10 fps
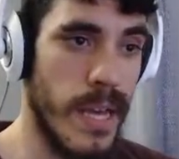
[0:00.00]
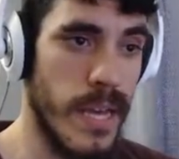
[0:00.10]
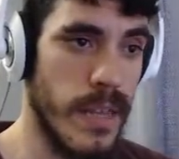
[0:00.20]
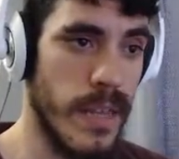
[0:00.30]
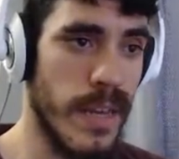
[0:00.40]

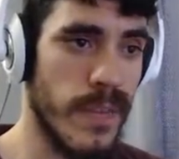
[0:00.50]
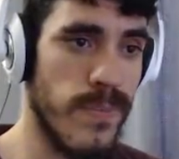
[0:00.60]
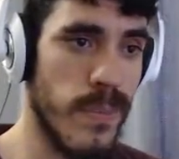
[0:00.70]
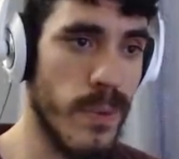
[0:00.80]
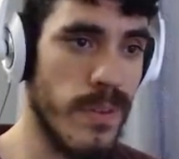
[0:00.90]
the next
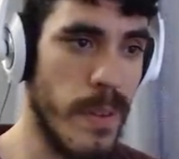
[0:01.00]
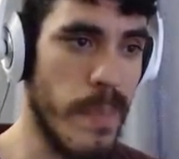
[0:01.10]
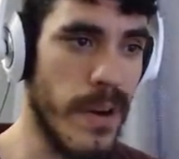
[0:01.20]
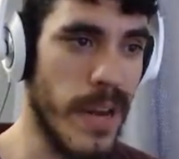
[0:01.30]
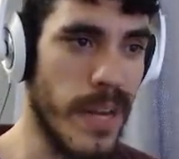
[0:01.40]
floors up
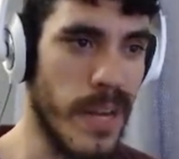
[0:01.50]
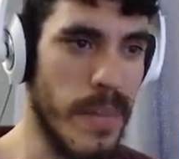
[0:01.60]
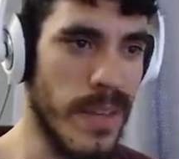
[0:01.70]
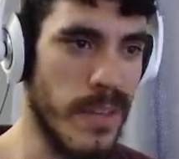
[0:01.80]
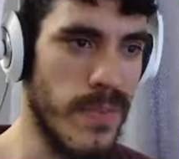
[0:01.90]
are not going to
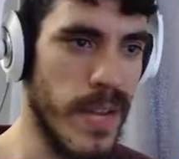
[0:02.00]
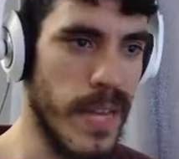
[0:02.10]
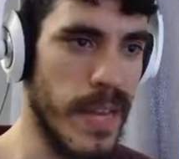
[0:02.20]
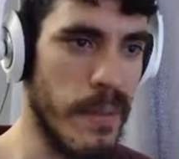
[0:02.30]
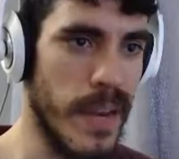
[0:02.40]
be as
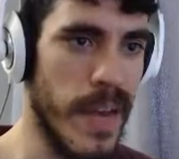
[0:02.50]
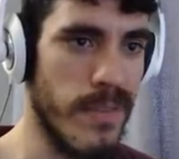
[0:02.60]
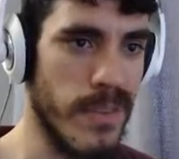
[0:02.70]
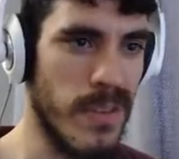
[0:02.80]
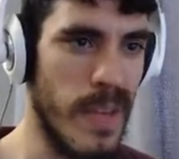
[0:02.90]
finicky. I'm going to have
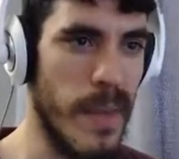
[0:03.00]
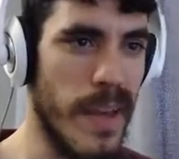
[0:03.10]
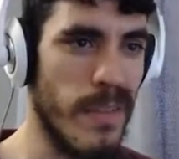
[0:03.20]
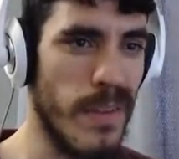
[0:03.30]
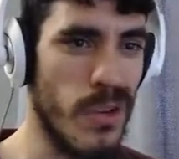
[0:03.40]
the same
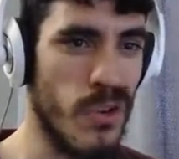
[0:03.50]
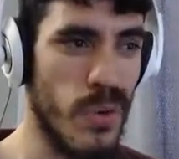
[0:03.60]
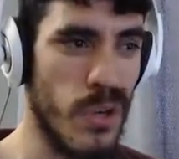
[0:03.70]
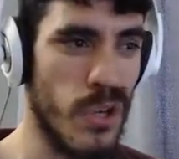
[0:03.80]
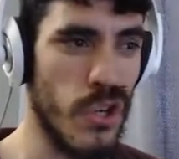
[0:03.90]
elevator
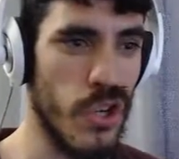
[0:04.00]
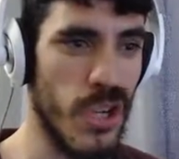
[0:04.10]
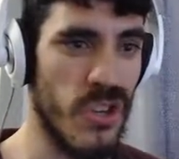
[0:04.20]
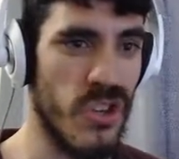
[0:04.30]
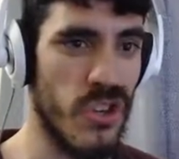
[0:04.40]
structure,
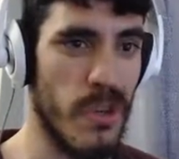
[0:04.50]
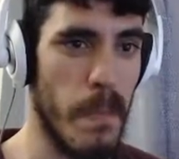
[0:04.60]
just